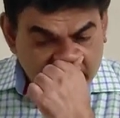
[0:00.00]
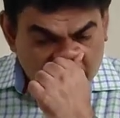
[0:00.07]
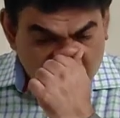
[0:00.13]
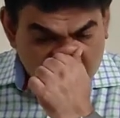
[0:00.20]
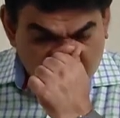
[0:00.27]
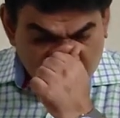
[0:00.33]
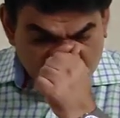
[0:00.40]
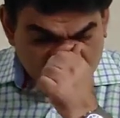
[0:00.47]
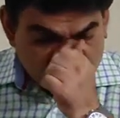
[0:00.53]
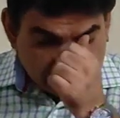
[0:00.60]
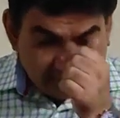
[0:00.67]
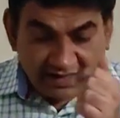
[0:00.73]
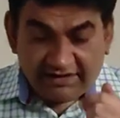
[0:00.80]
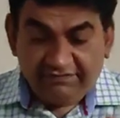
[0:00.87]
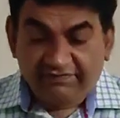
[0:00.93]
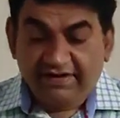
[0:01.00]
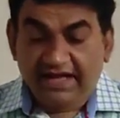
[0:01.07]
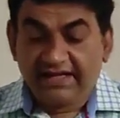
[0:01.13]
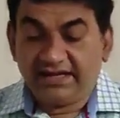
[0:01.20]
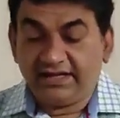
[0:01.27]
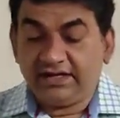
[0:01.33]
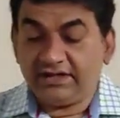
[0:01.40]
Loss by
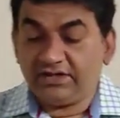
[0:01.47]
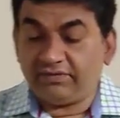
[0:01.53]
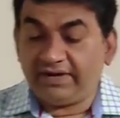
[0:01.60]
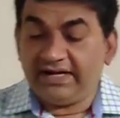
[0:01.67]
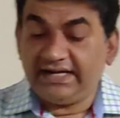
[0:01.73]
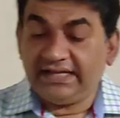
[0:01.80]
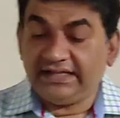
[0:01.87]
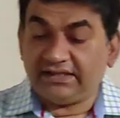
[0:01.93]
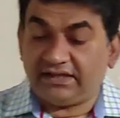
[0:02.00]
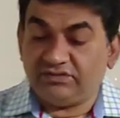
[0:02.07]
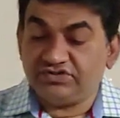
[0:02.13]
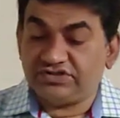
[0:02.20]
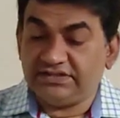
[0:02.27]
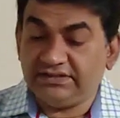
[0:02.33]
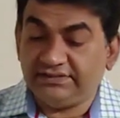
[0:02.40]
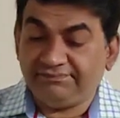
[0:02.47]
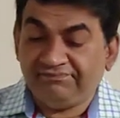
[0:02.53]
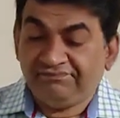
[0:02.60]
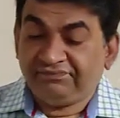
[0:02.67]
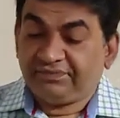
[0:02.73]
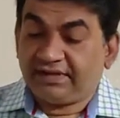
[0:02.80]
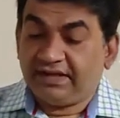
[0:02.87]
fire 20,000
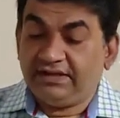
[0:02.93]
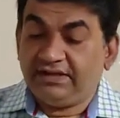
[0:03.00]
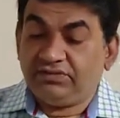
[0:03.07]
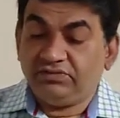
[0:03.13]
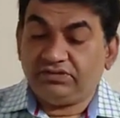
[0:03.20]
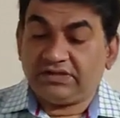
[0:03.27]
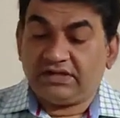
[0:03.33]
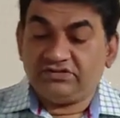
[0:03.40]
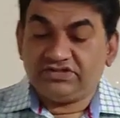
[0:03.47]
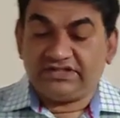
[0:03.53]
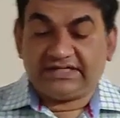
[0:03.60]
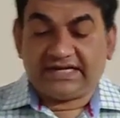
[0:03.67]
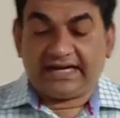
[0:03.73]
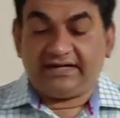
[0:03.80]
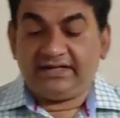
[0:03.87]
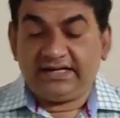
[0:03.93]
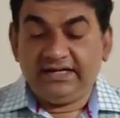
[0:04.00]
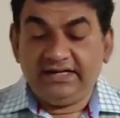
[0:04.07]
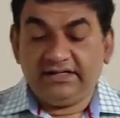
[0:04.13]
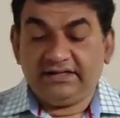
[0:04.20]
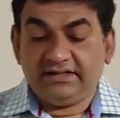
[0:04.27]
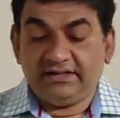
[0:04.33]
in
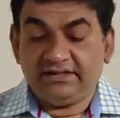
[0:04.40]
2019.